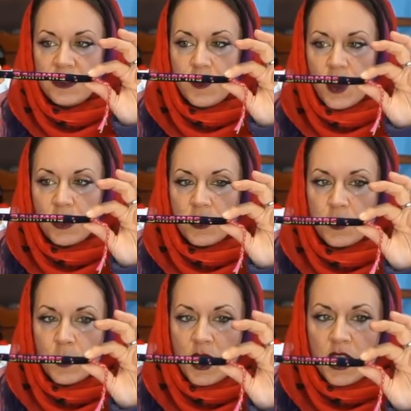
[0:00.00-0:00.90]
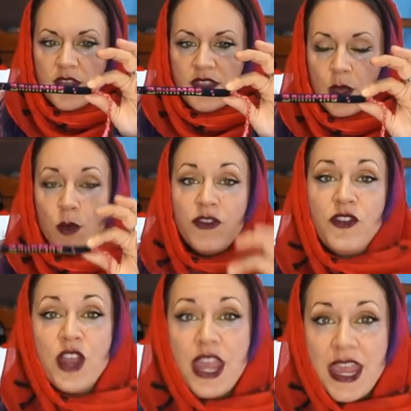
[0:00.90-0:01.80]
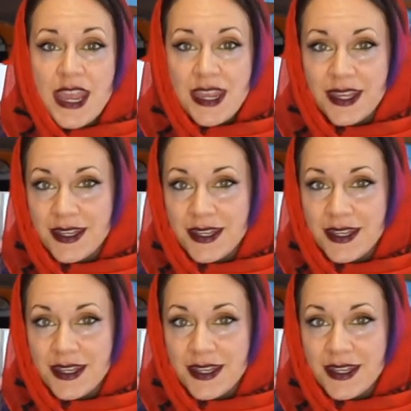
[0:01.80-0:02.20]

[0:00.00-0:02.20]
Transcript: I bought them. They were free.